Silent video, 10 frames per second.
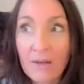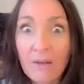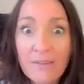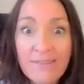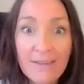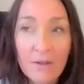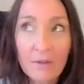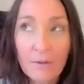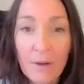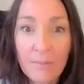And
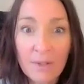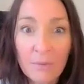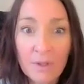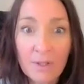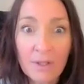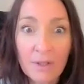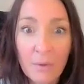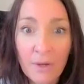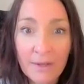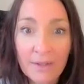also, I mean, we're in
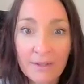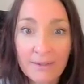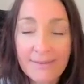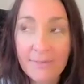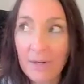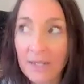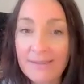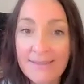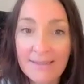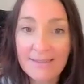Aquarius,
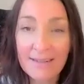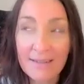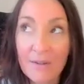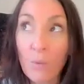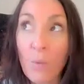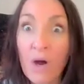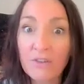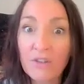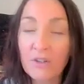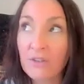right? Season, the
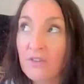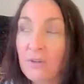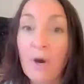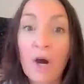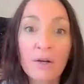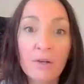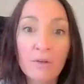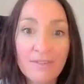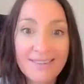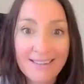waters, the
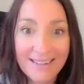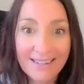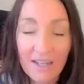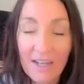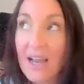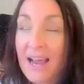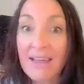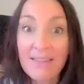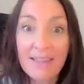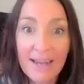particles in
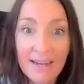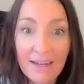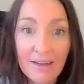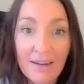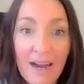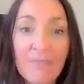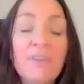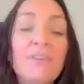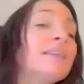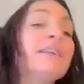the air,
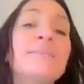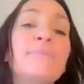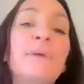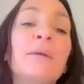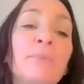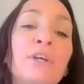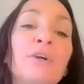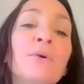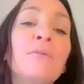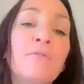everything that's being
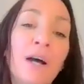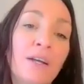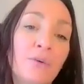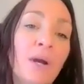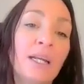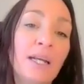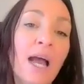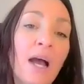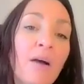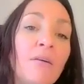purified right
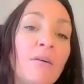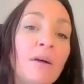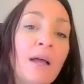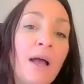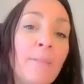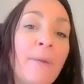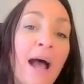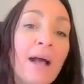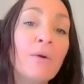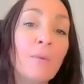now,
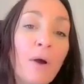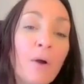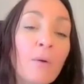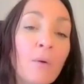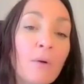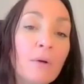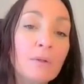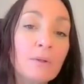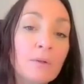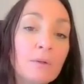macro,
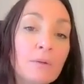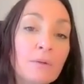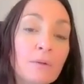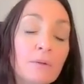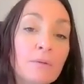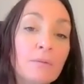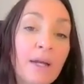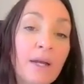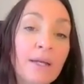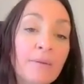
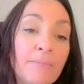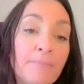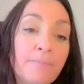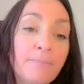right?